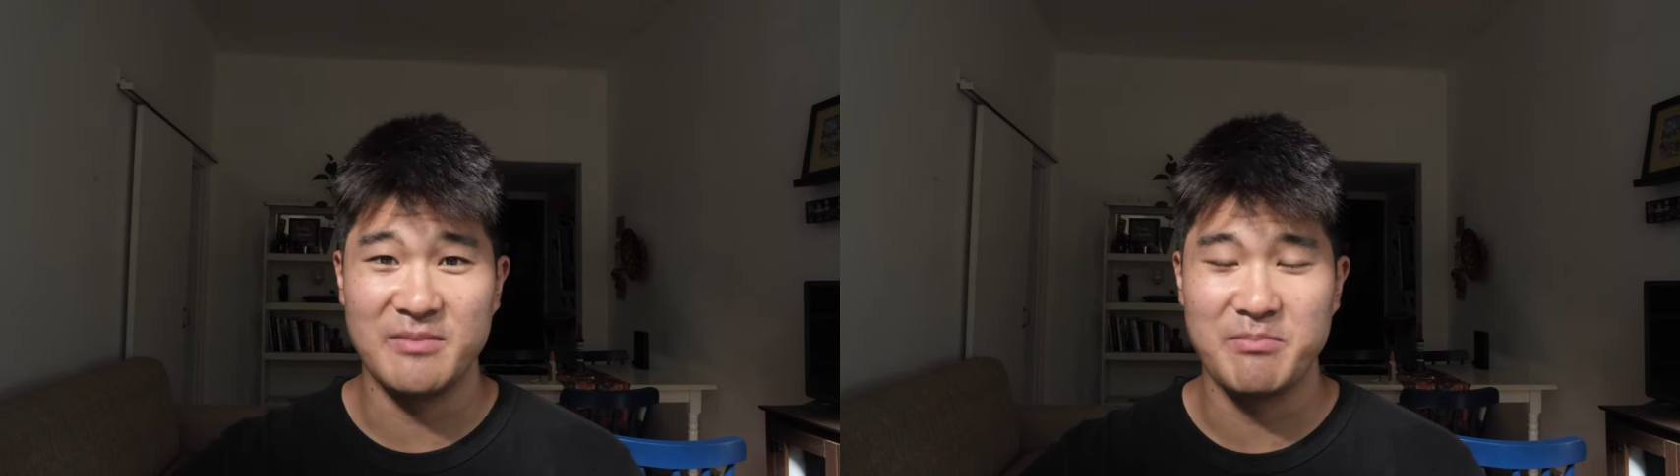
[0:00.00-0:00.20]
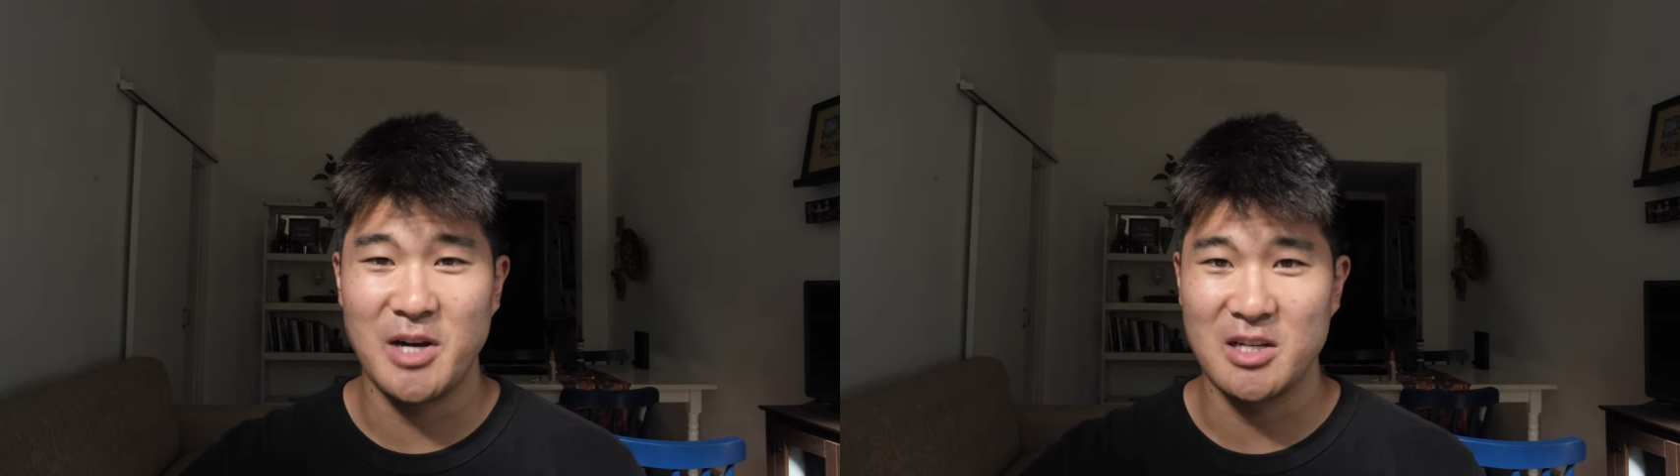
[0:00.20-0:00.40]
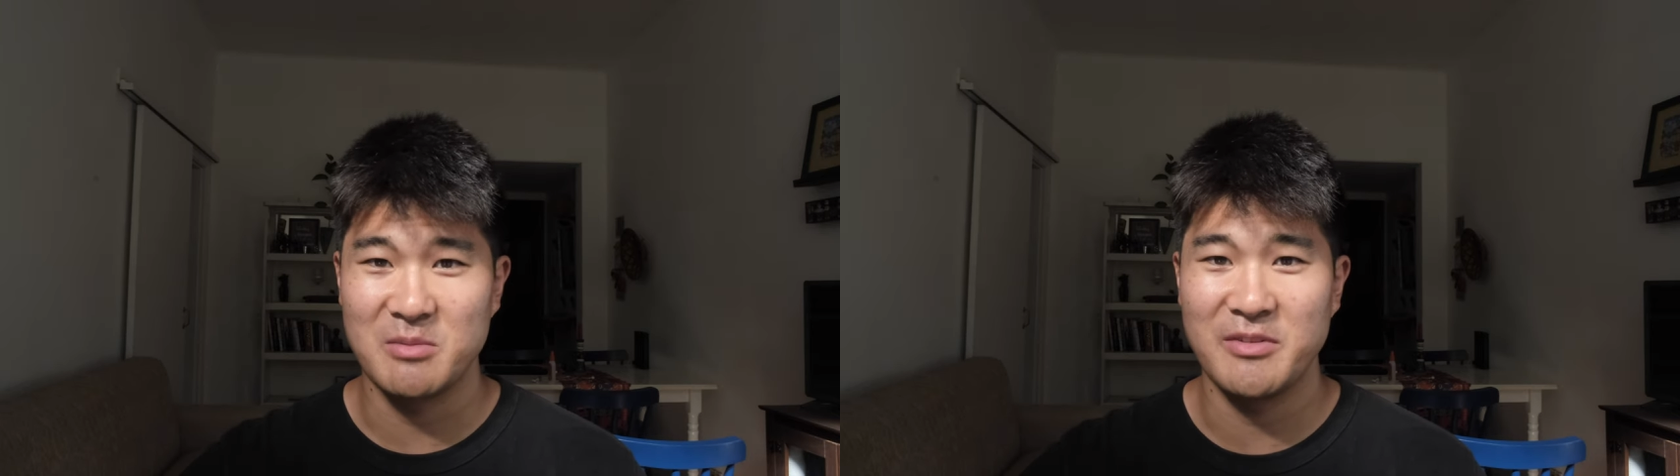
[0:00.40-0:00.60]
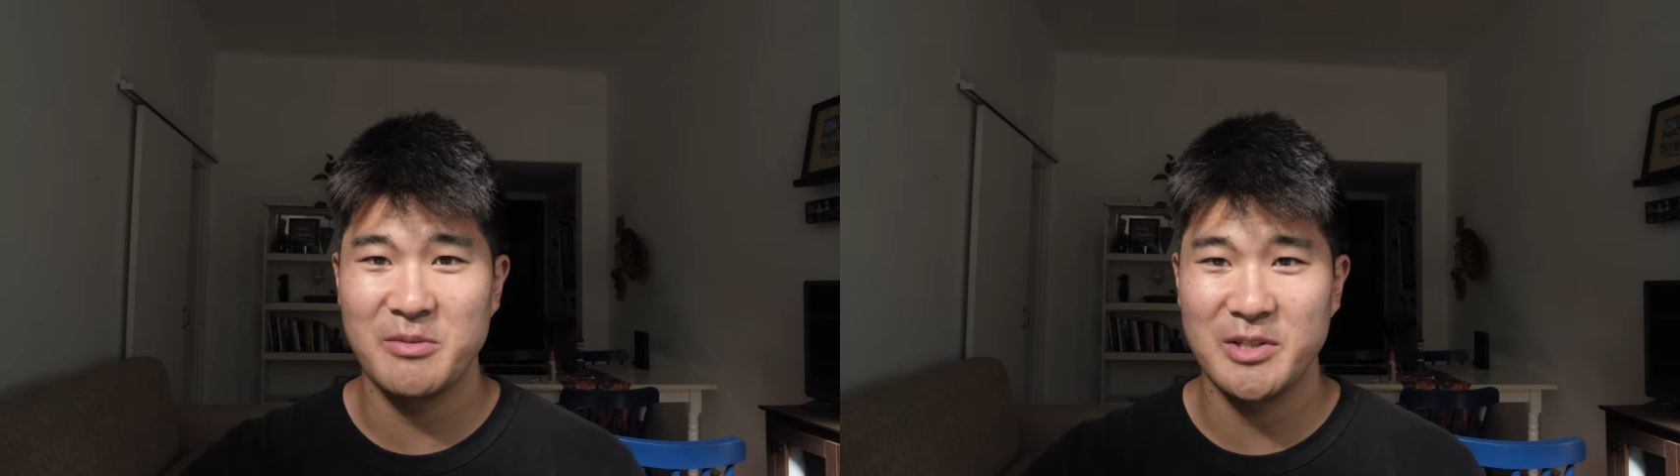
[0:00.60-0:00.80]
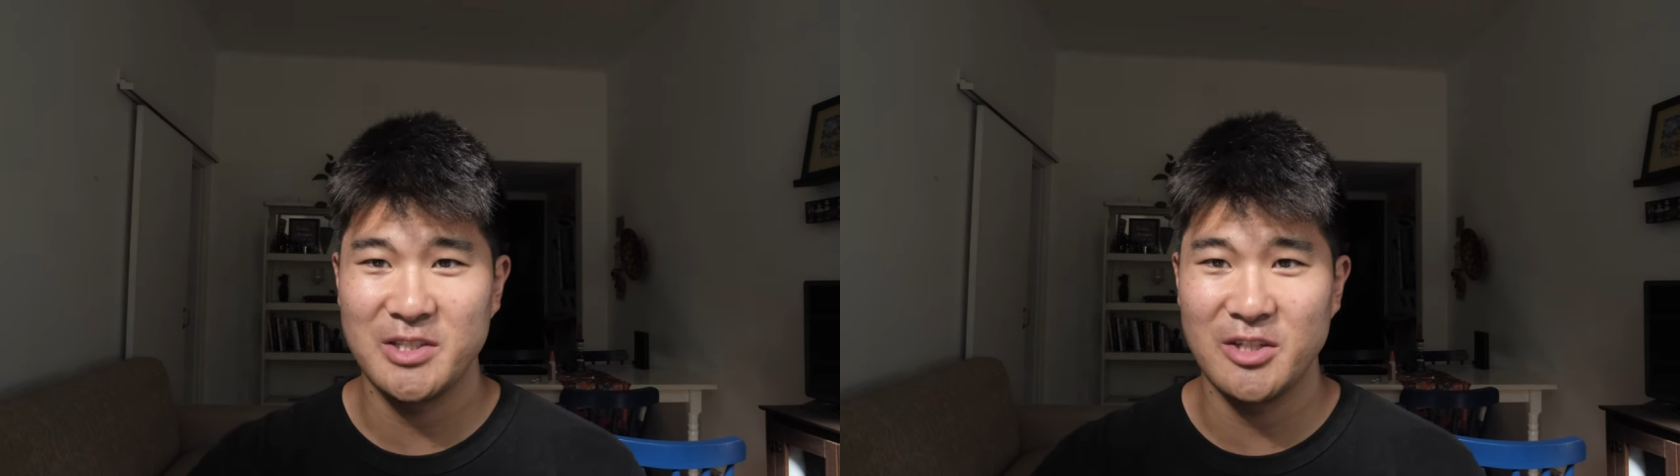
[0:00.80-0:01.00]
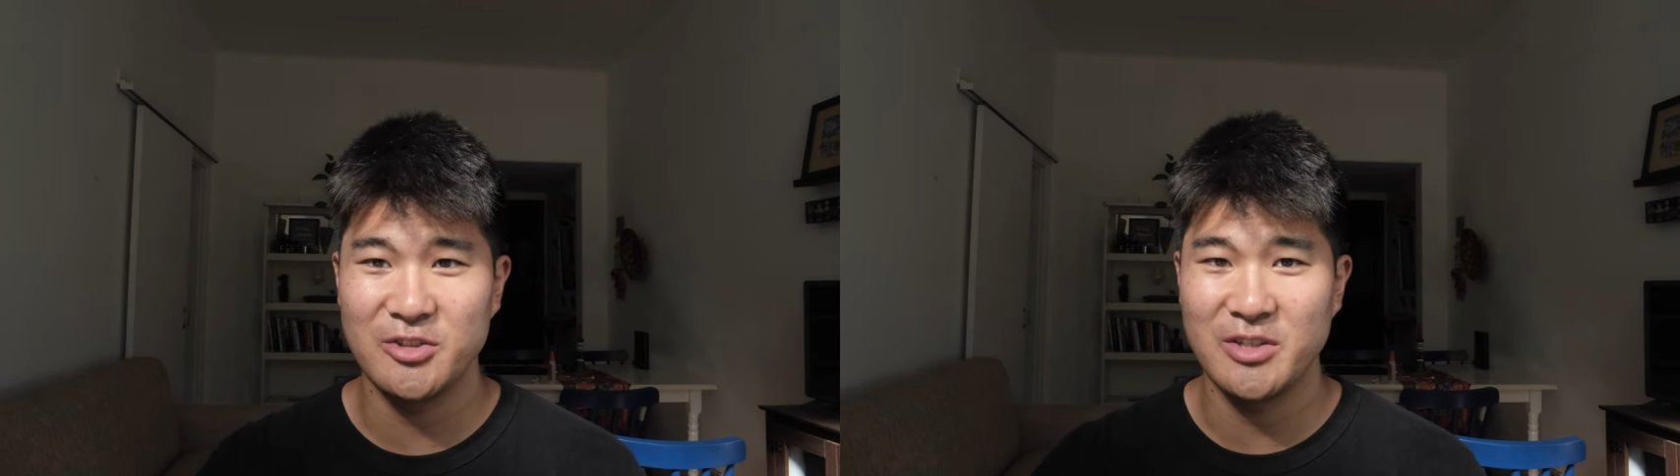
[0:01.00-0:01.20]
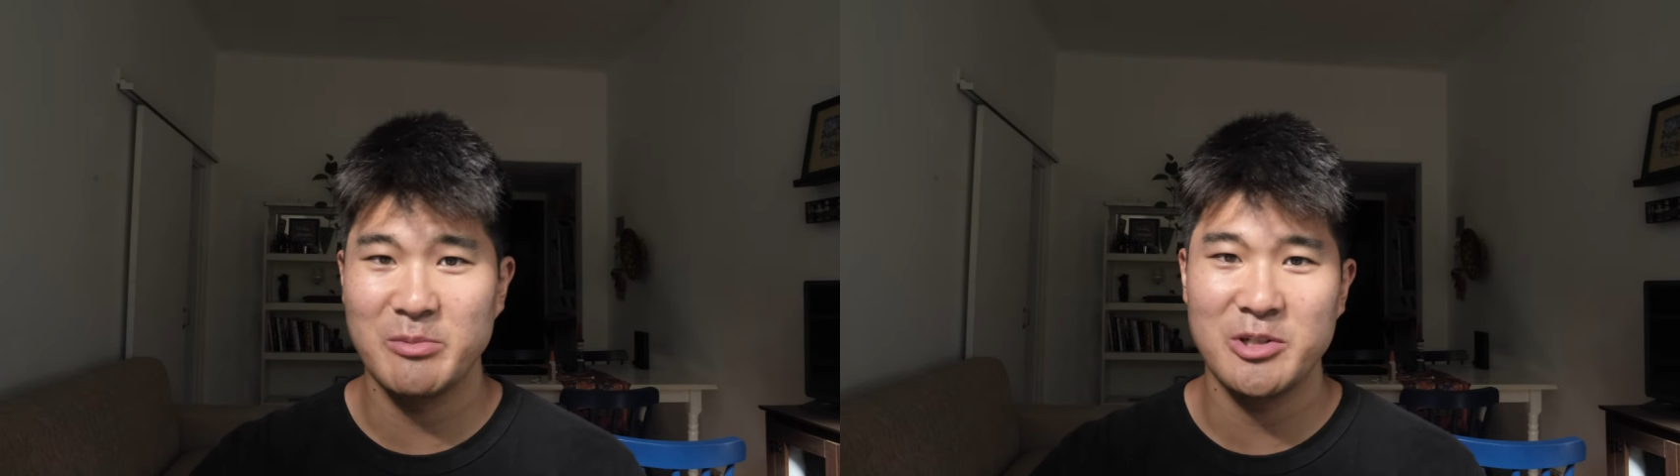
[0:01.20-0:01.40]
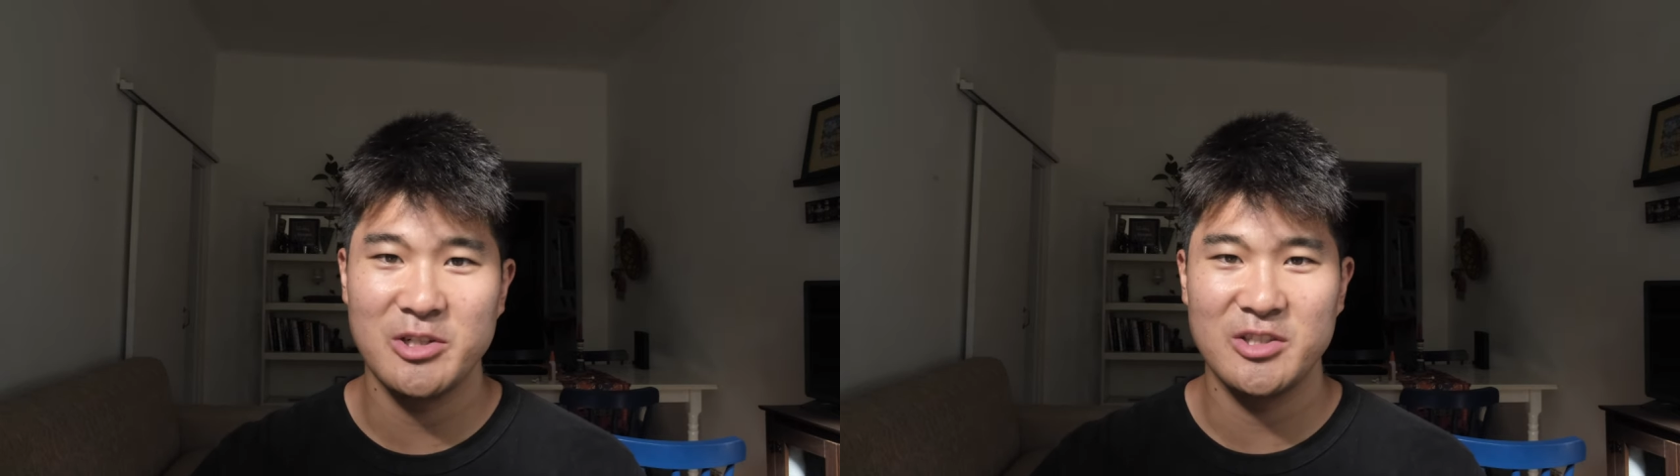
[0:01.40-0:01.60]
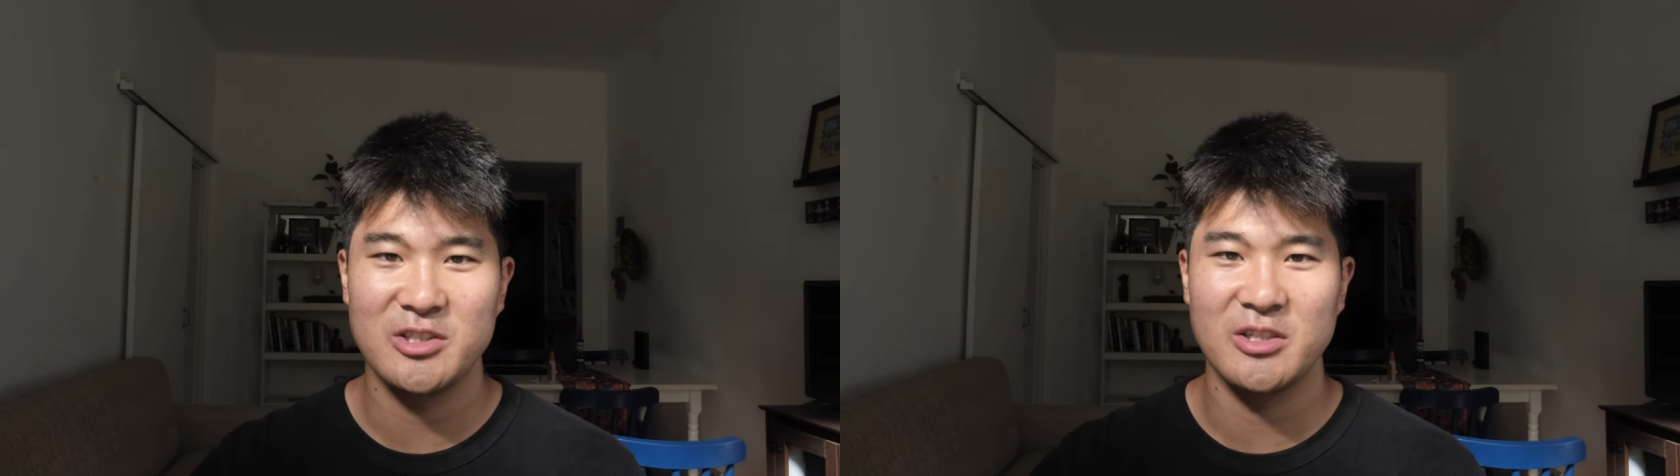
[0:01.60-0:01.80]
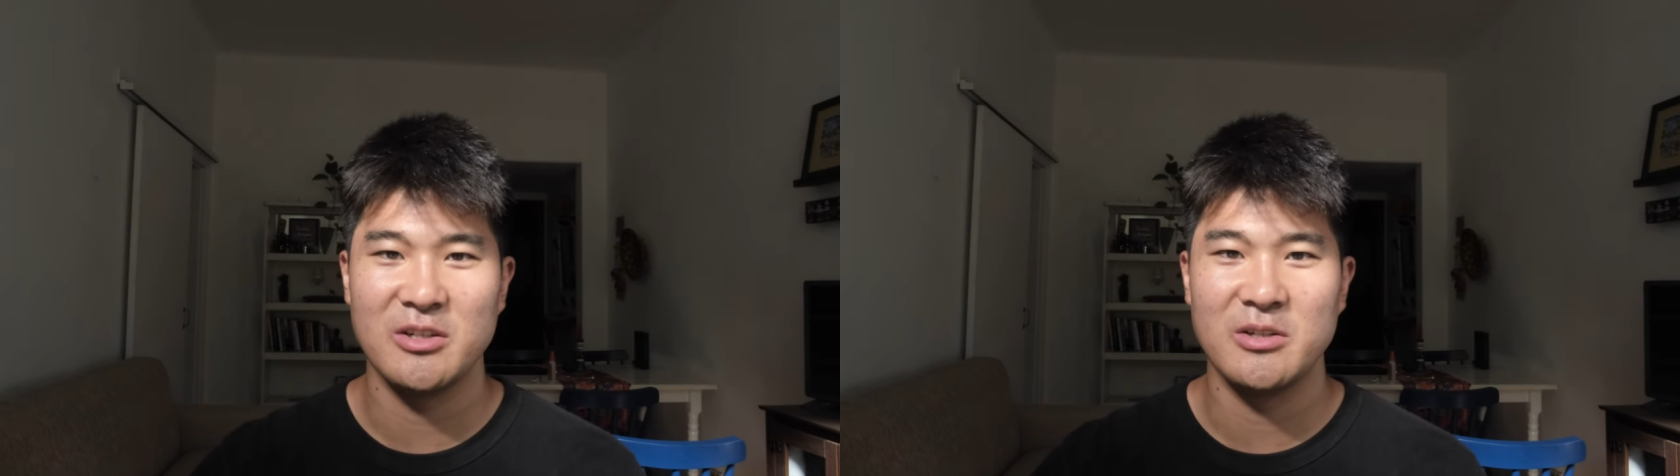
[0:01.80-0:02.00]
bottom of the residential neighborhood,
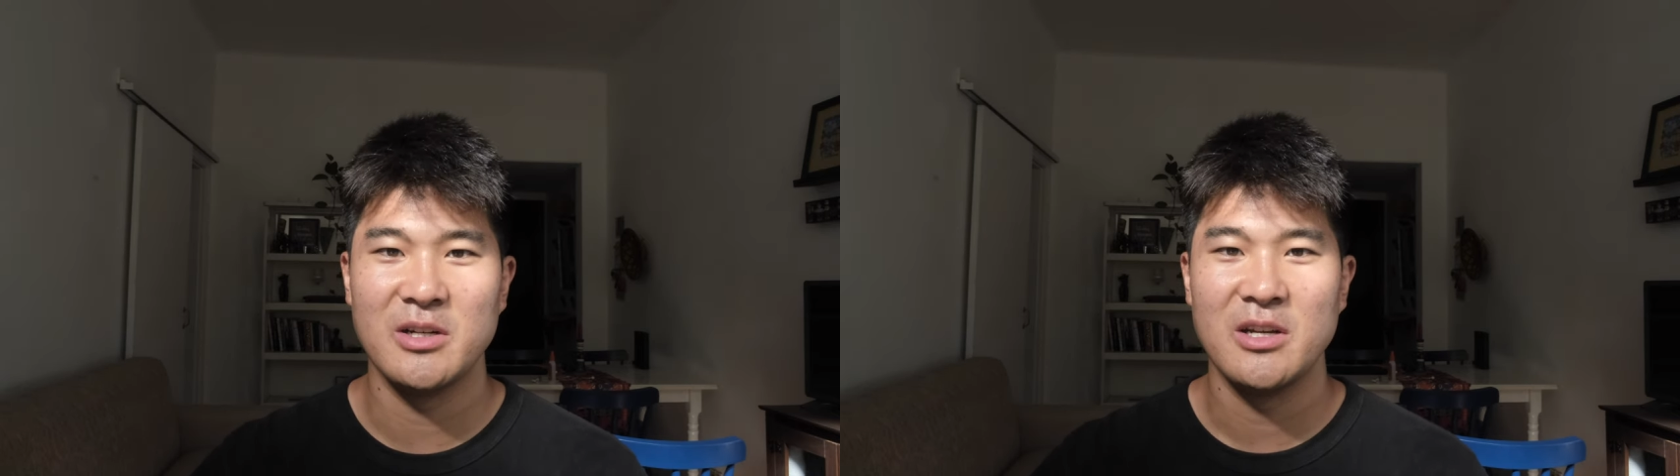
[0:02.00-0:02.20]
so